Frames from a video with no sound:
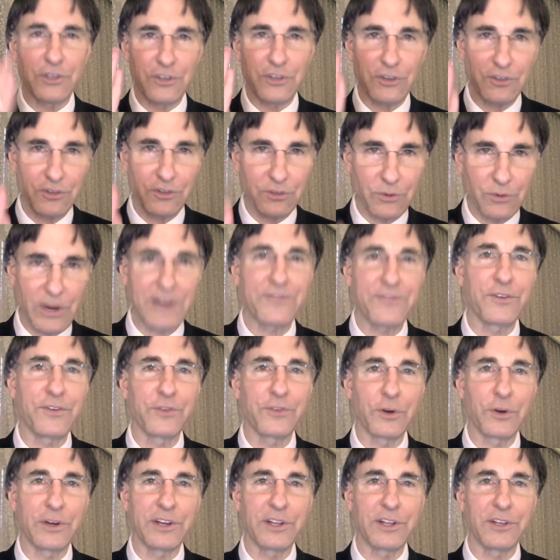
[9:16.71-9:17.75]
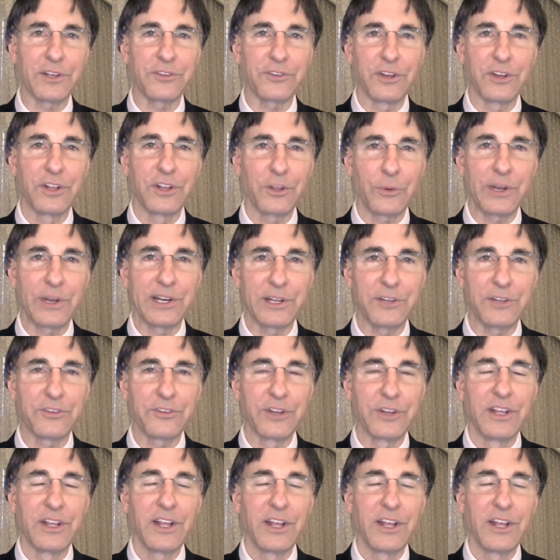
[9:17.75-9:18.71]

just grateful for it is, the way it is.